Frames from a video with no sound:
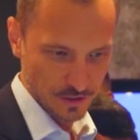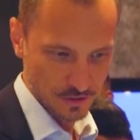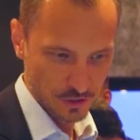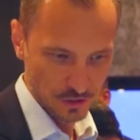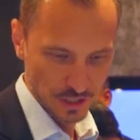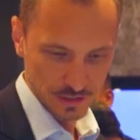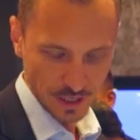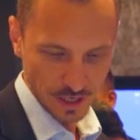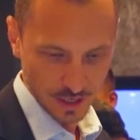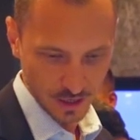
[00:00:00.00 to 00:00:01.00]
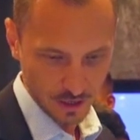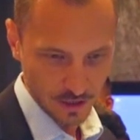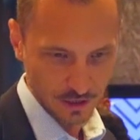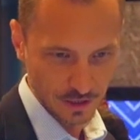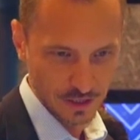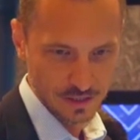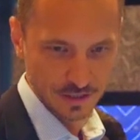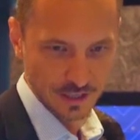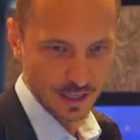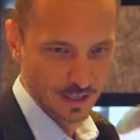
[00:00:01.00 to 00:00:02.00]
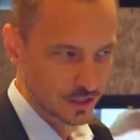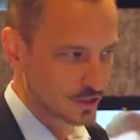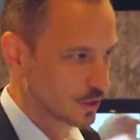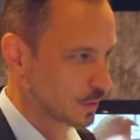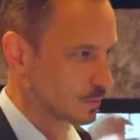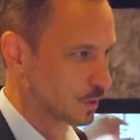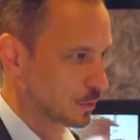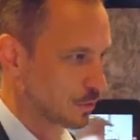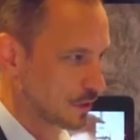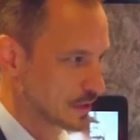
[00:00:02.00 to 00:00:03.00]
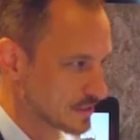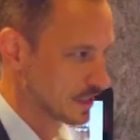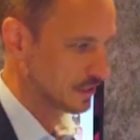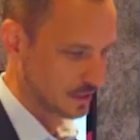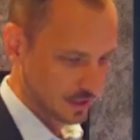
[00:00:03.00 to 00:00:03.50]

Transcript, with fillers: So the entire card is intelligent, so when we put things in,